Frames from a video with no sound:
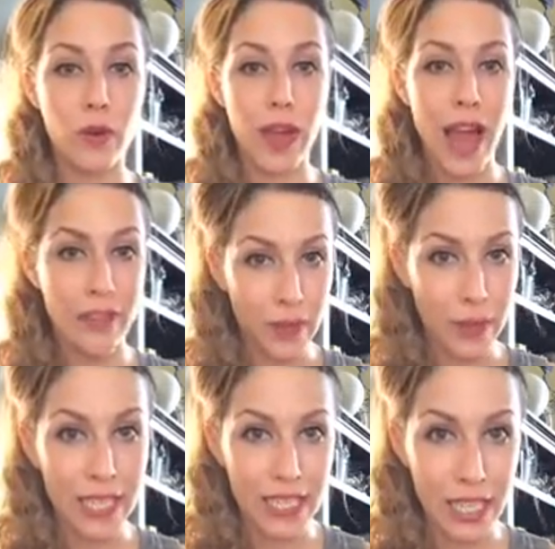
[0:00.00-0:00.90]
have them
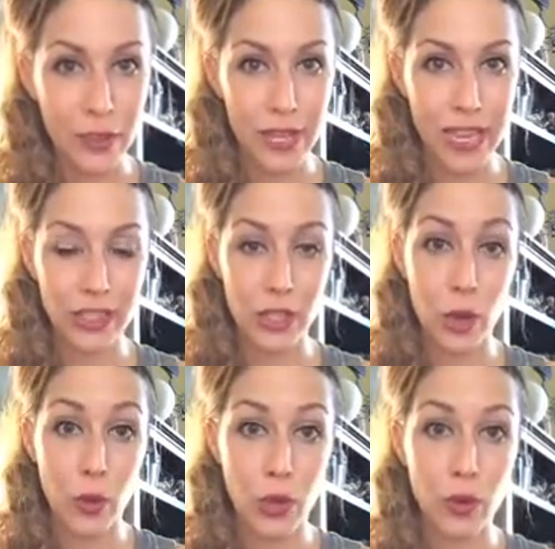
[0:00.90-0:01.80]
continue to get to
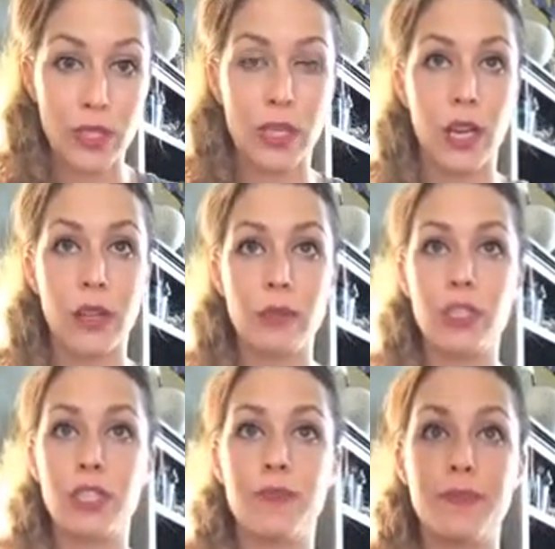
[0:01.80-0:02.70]
know you as a
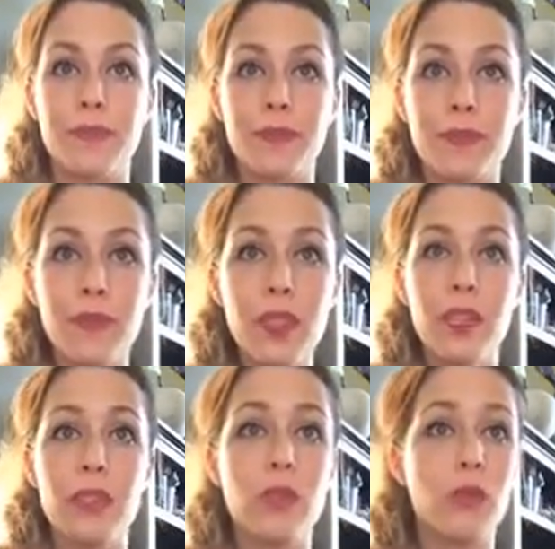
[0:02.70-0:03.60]
coach.
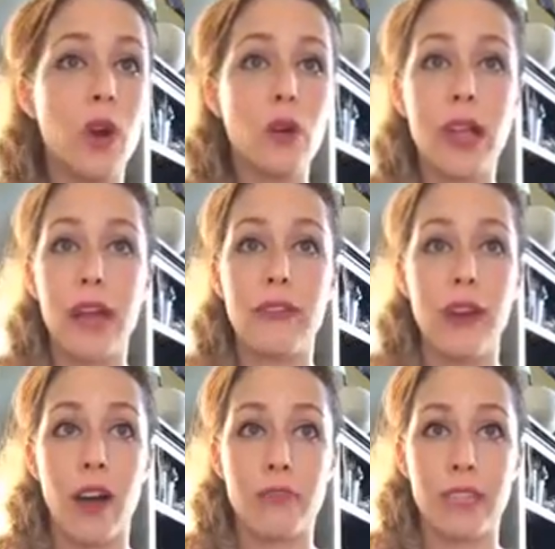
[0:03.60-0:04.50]
So go live
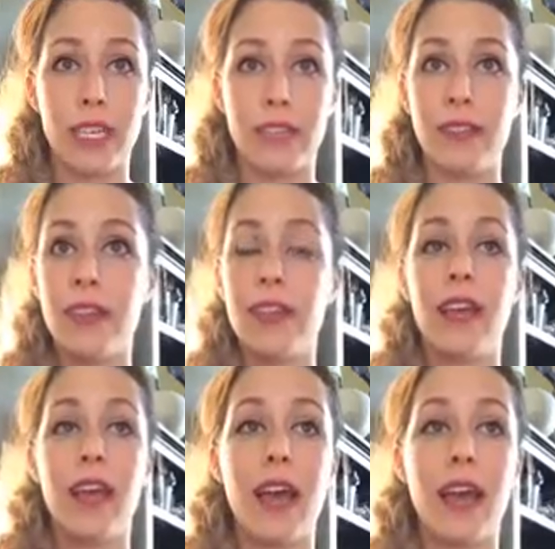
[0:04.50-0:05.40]
often
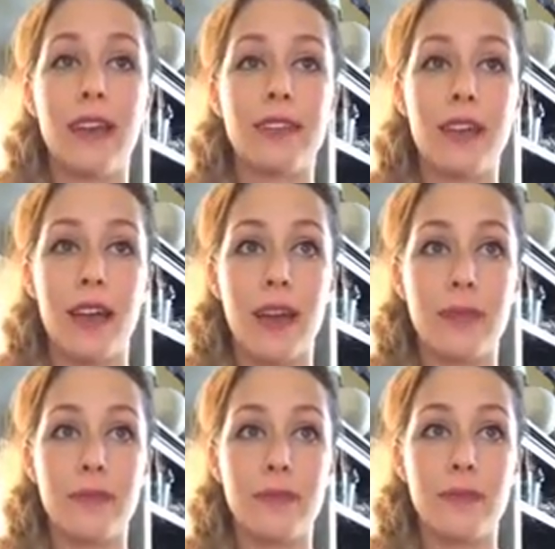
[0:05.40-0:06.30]
and
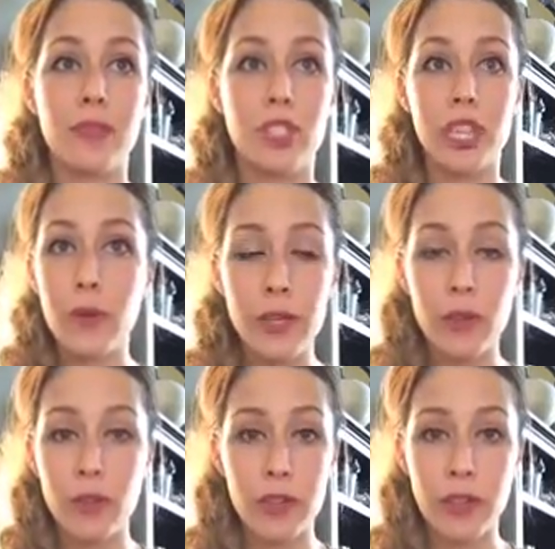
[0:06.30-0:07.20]
share what you
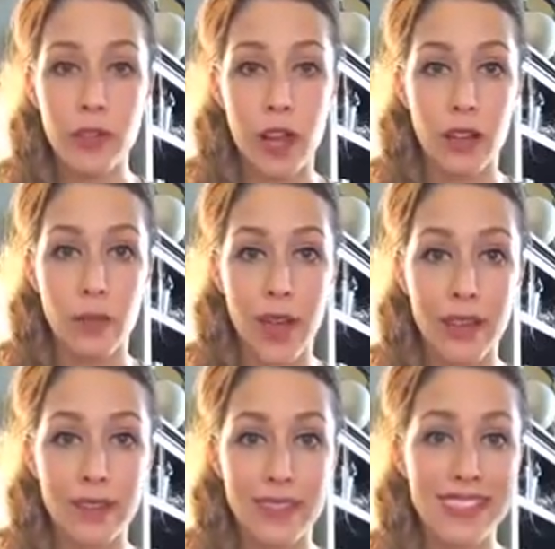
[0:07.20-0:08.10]
learn along the
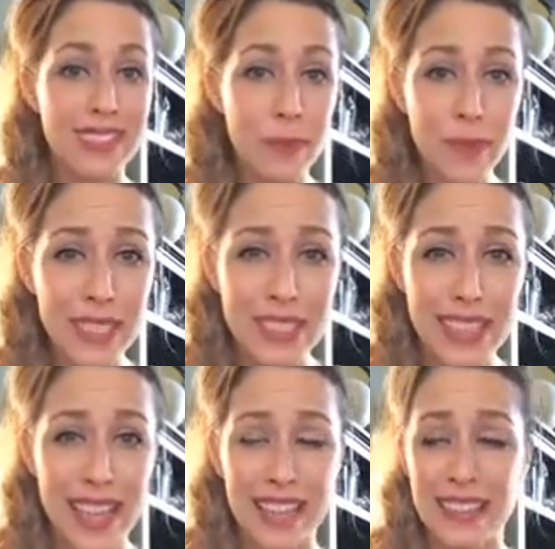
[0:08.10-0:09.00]
way. The simplest
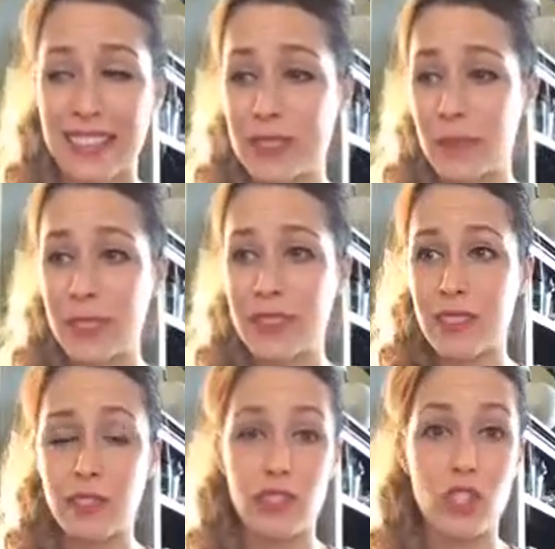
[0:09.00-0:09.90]
things, the simplest
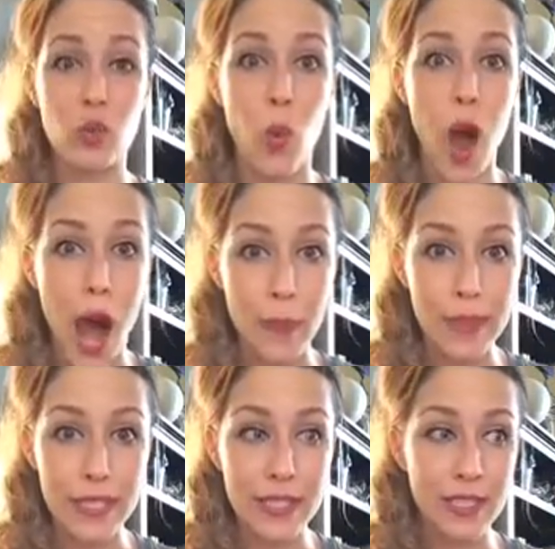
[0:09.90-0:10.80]
little
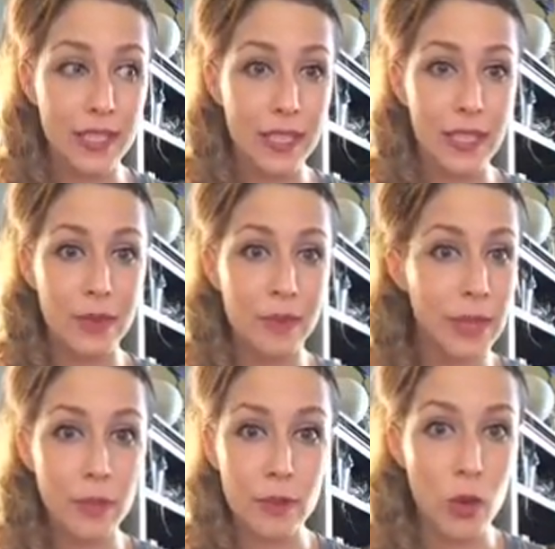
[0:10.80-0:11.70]
swaps,
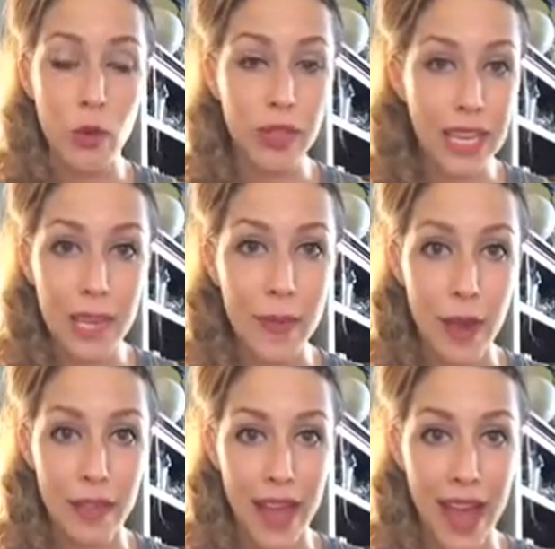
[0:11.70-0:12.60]
people don't think
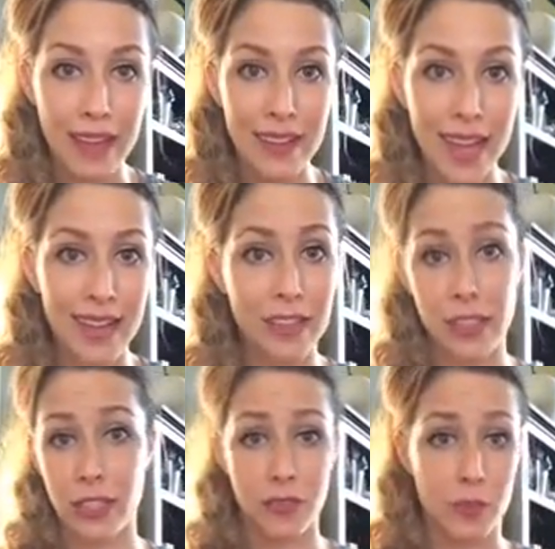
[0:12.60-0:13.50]
about that. Like the
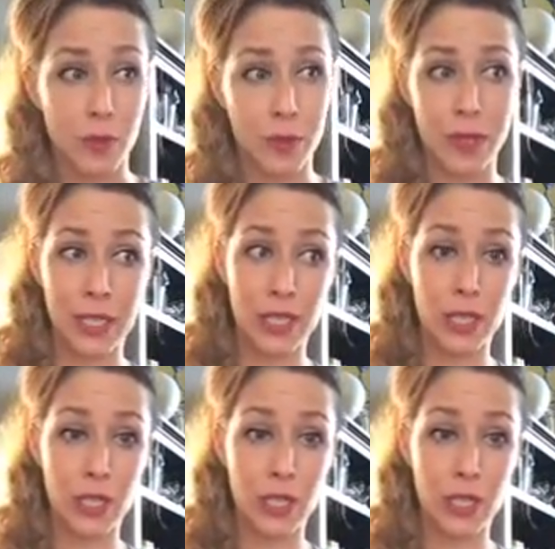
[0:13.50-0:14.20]
difference between